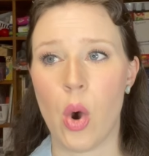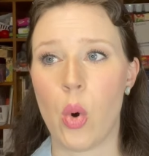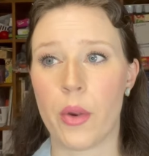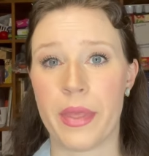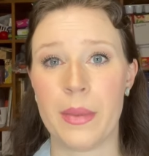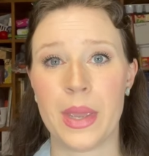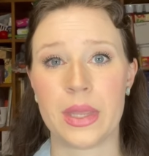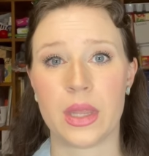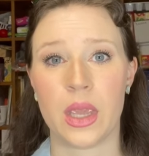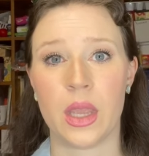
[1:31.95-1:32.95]
Or they may
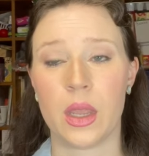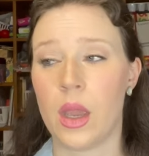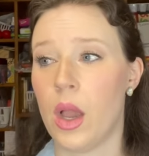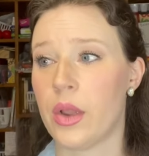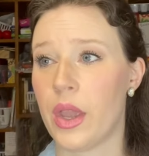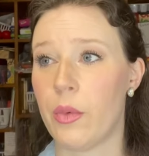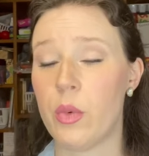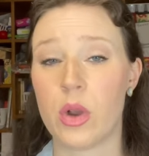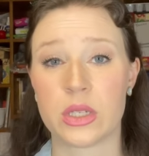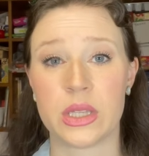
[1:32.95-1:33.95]
think, okay, we
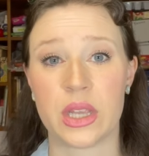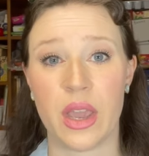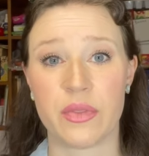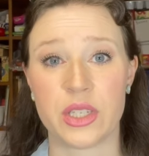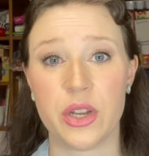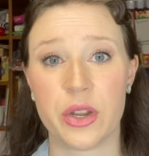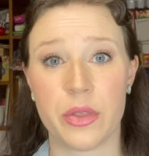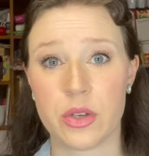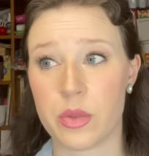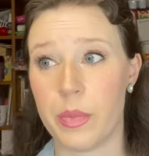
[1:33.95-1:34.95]
walked into the cafeteria, it's a